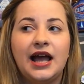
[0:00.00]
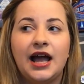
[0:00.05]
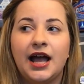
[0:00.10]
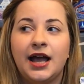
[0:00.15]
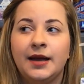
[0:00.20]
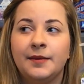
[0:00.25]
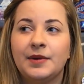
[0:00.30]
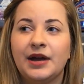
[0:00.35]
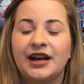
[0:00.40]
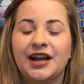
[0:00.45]

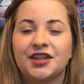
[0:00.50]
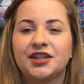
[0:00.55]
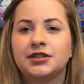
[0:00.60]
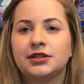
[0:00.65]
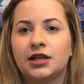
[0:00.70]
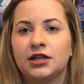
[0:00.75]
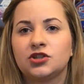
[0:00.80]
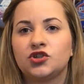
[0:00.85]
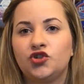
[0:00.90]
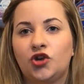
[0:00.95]
and I
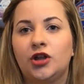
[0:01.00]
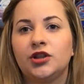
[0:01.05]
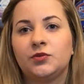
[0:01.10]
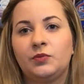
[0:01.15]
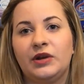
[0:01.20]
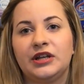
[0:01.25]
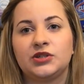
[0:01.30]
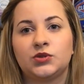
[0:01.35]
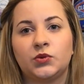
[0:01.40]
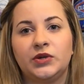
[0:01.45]
think that's not the
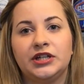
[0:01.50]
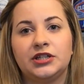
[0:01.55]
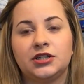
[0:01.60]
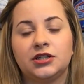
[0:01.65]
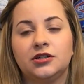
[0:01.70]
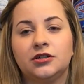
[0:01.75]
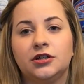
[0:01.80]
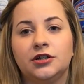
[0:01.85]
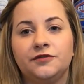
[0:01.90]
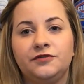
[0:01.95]
best way to go